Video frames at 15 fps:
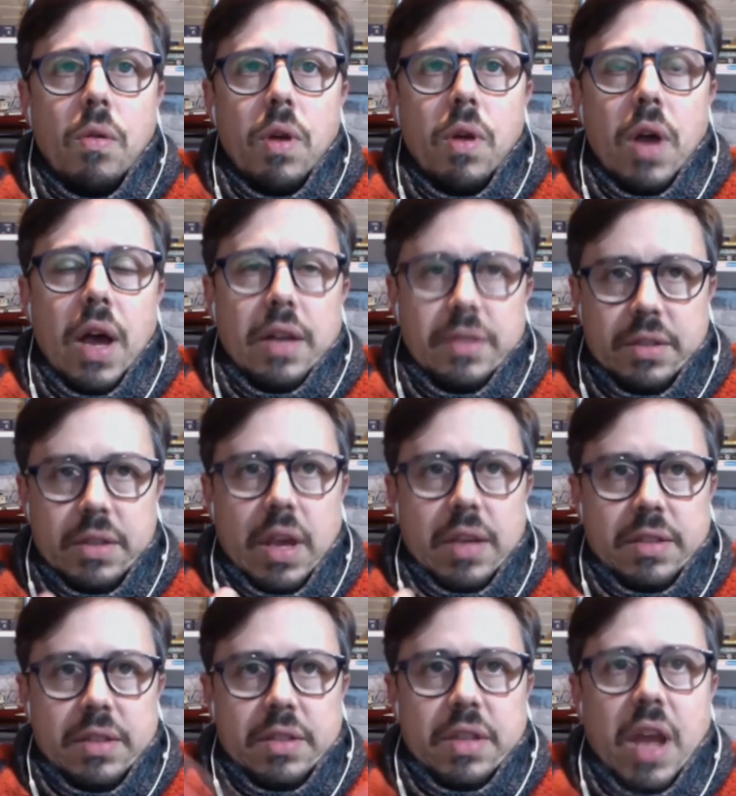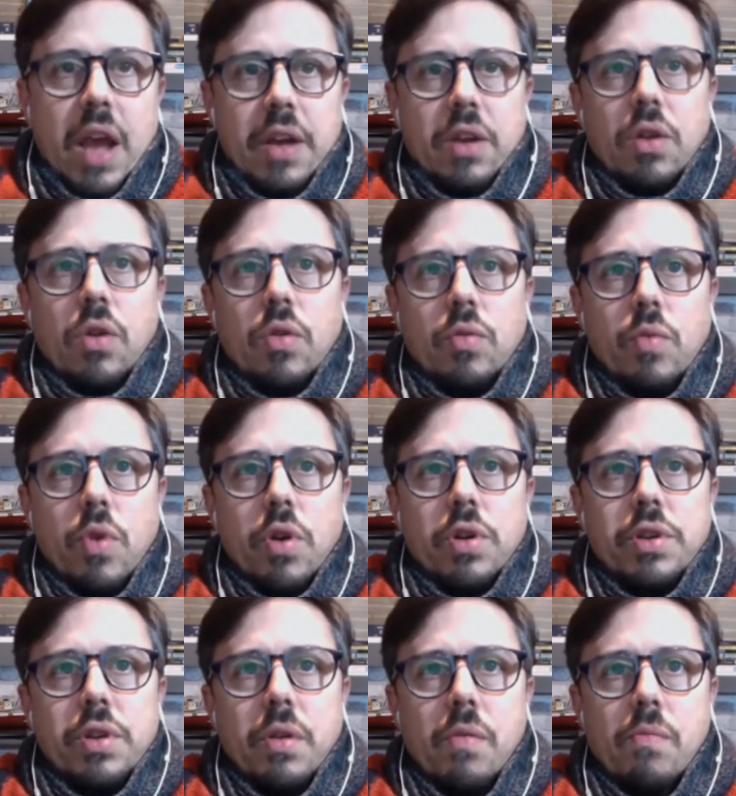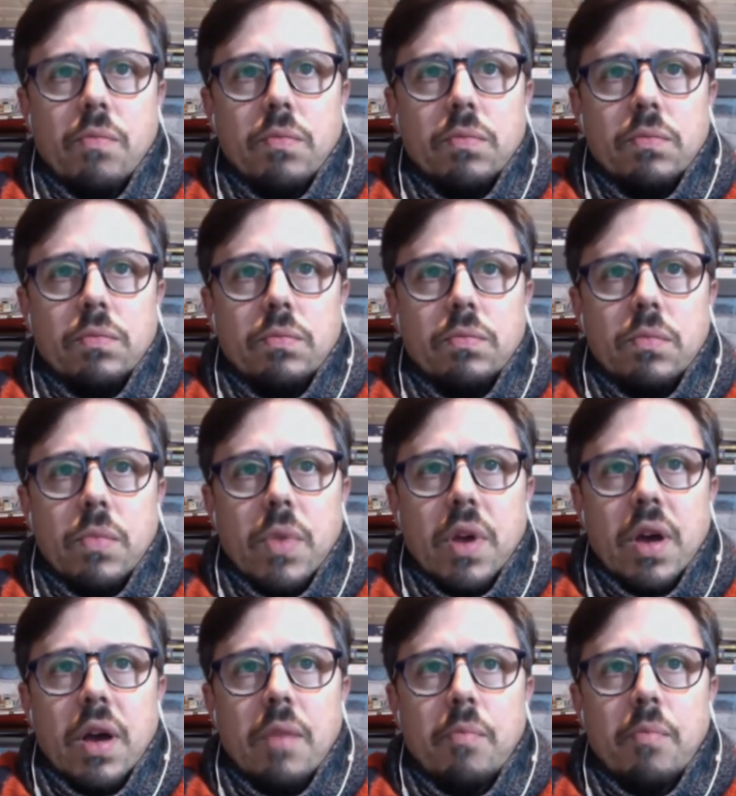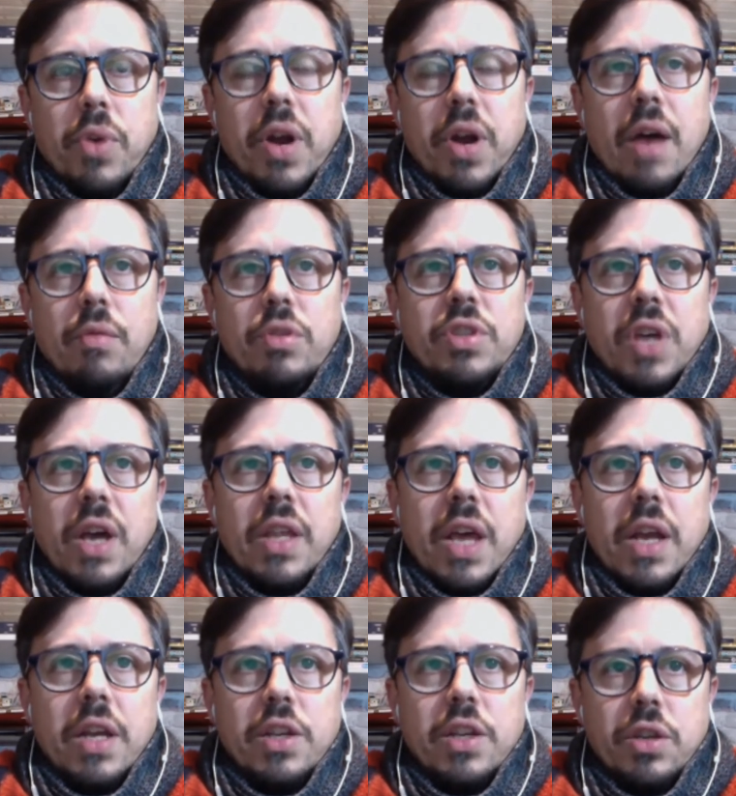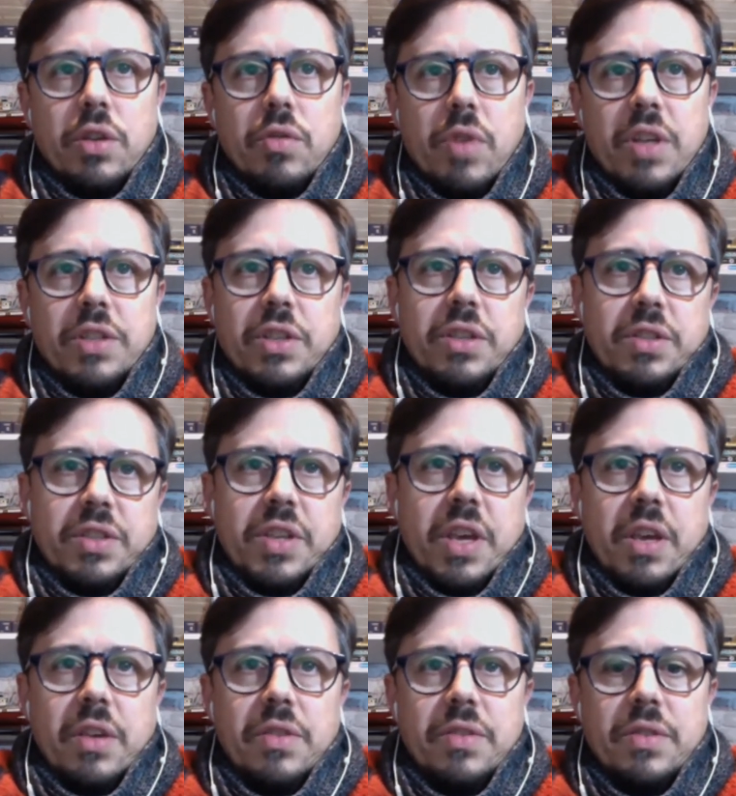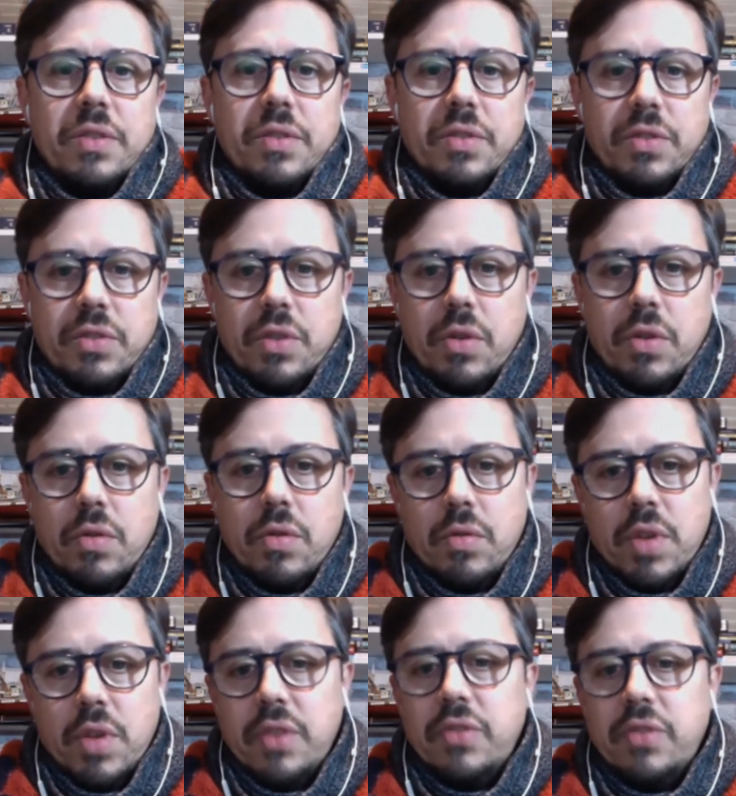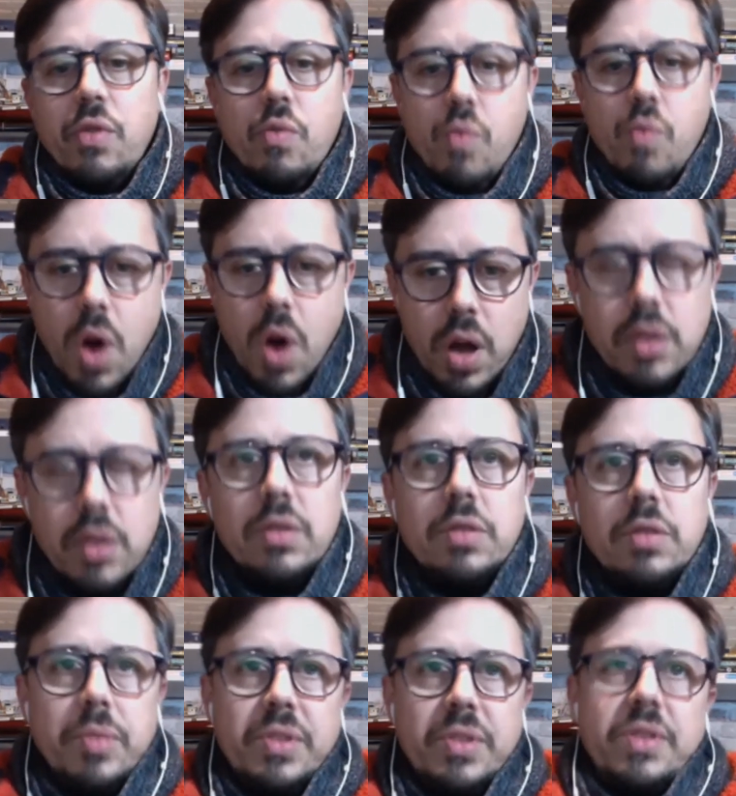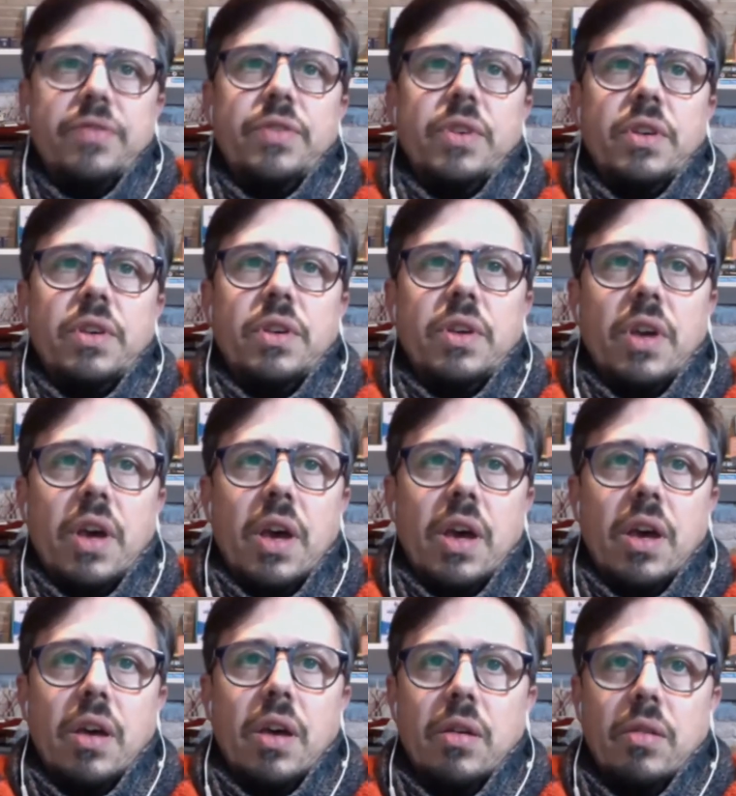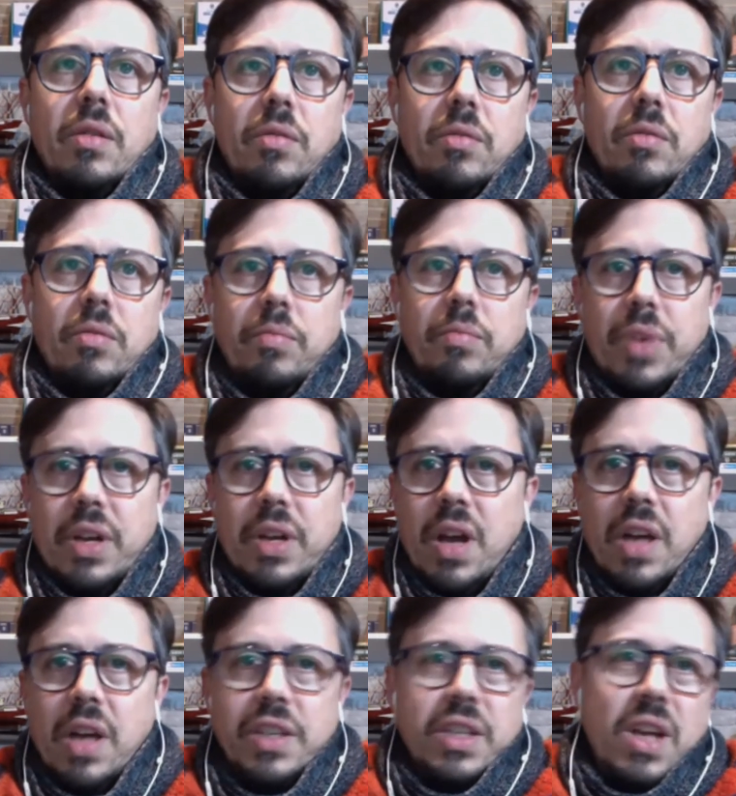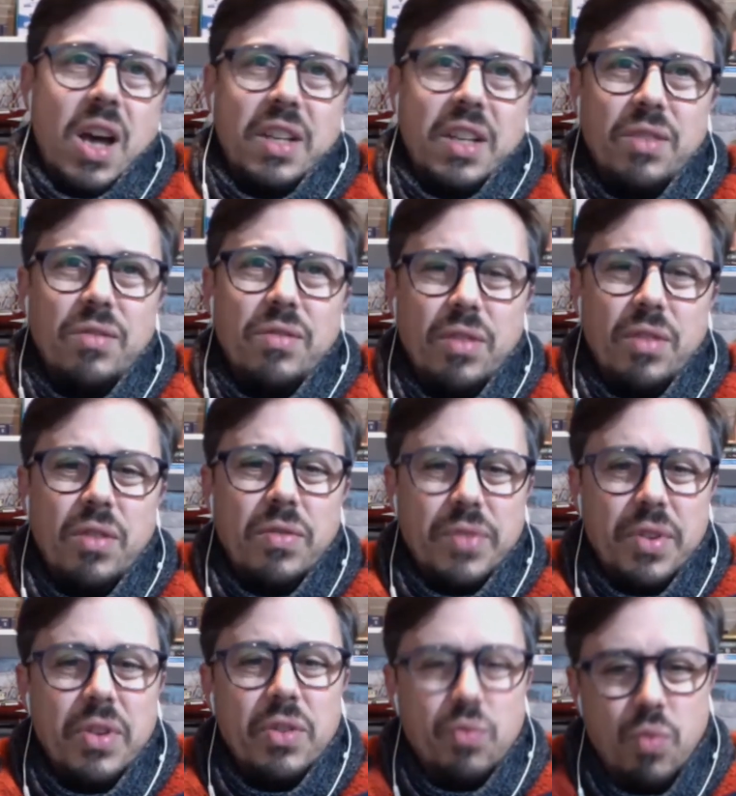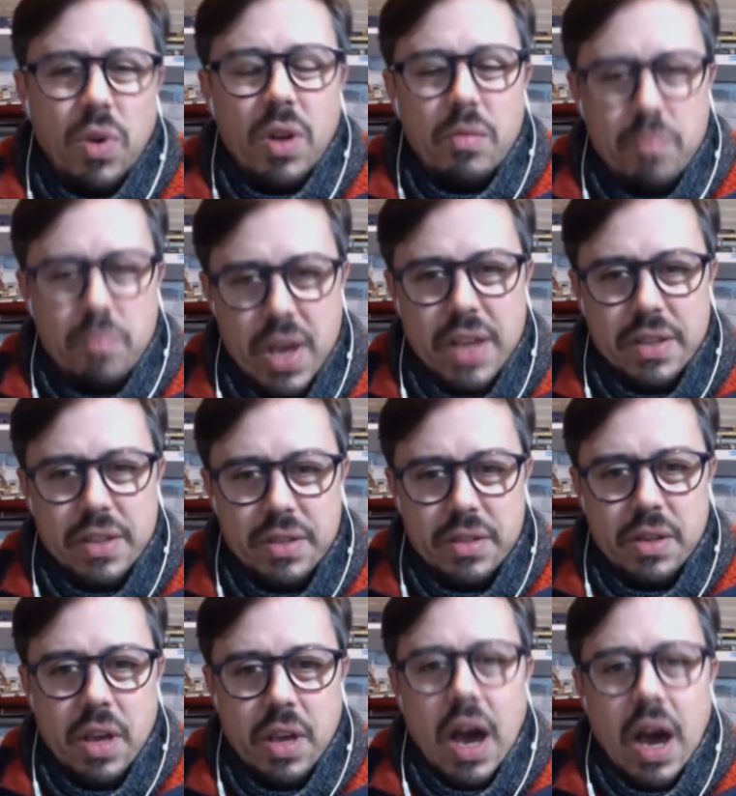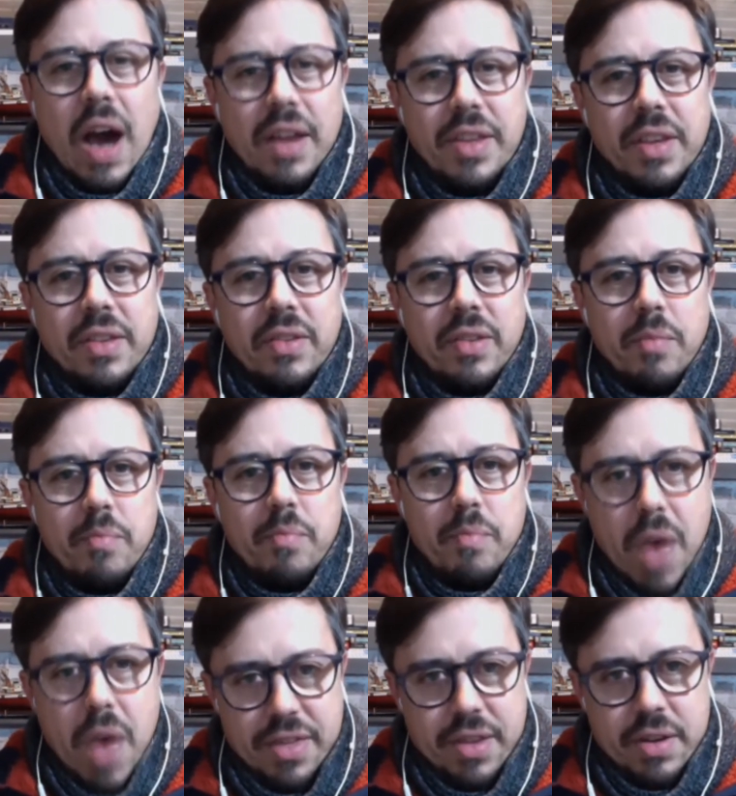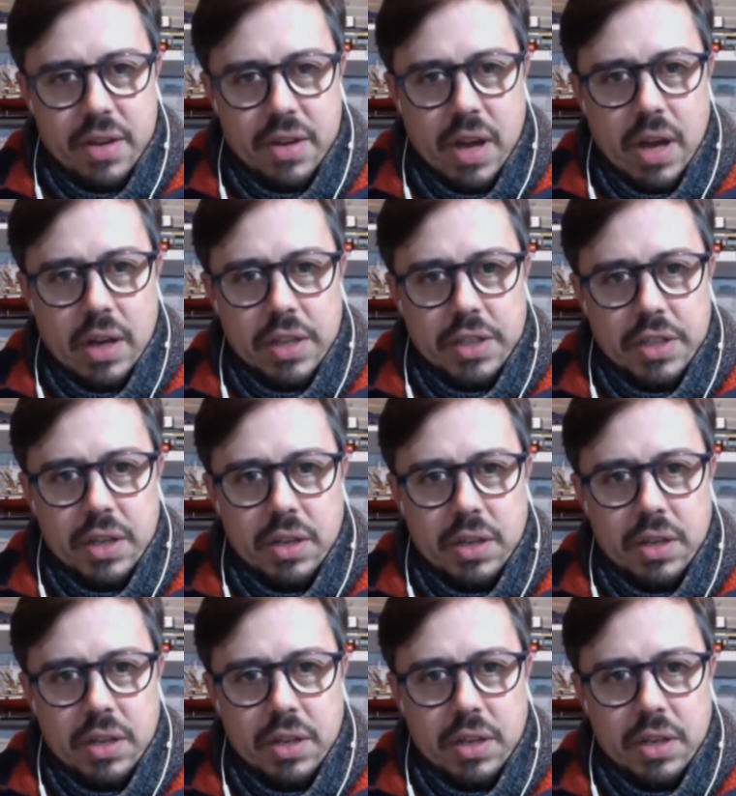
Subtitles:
as a standalone word. But I would tie that into question 6. So is there one specific pedagogy? I don't know if there is one best. I think there's a methodology,